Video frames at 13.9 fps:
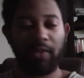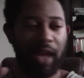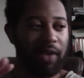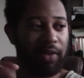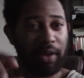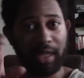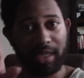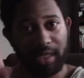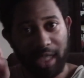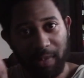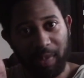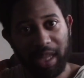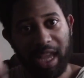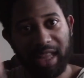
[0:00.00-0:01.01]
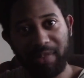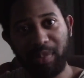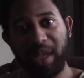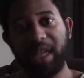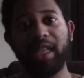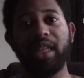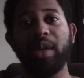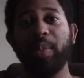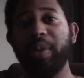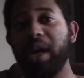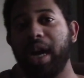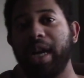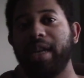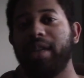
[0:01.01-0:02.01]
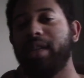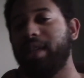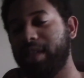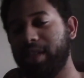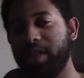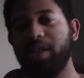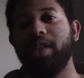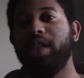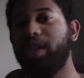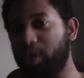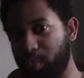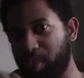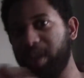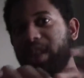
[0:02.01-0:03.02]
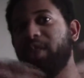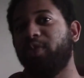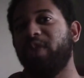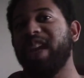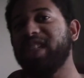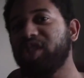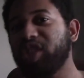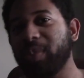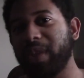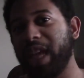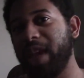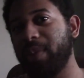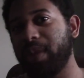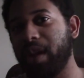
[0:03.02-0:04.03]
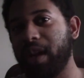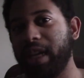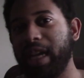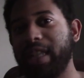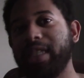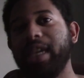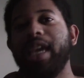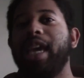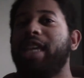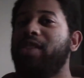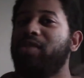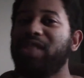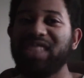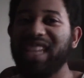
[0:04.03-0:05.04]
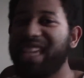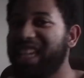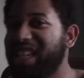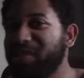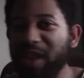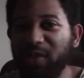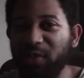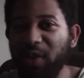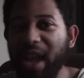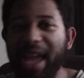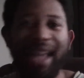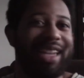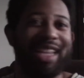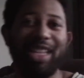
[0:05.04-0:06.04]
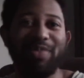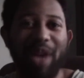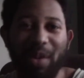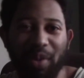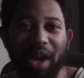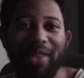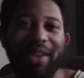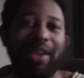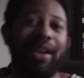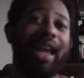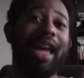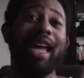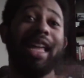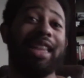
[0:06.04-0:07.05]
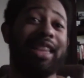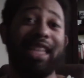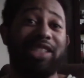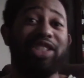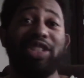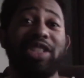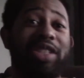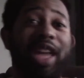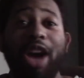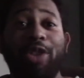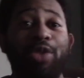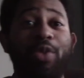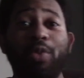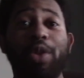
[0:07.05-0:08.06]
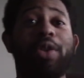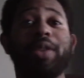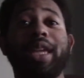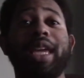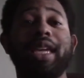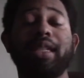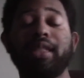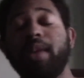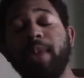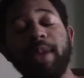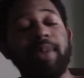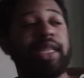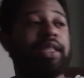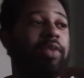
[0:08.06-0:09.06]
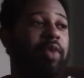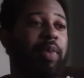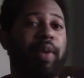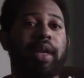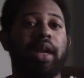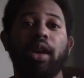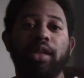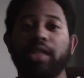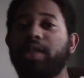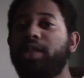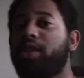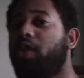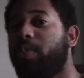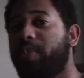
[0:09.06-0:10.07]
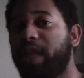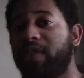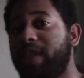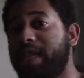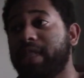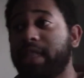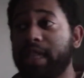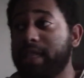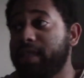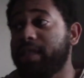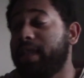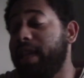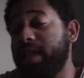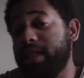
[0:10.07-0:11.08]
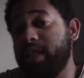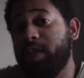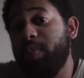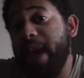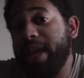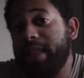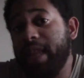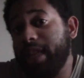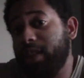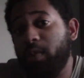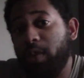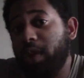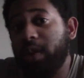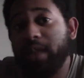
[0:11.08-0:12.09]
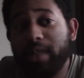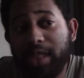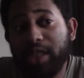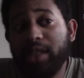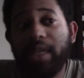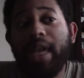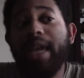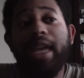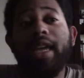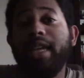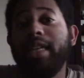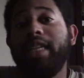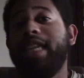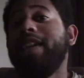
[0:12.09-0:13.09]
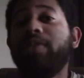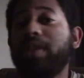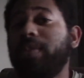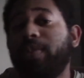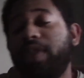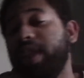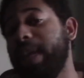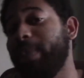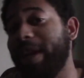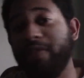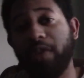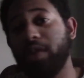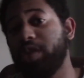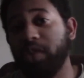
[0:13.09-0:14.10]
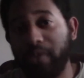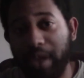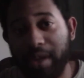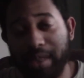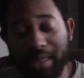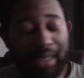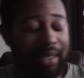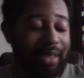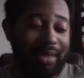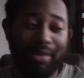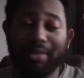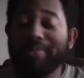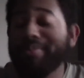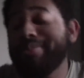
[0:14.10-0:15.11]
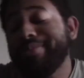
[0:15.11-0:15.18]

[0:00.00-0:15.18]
ever snipping that bit in the bud, you put the friendship label on it, and you just say, he's my friend, he's my brother. This is just how the world is. Now, maybe some women are just so oblivious that they just expect that the world just give them thing by virtue of their existence.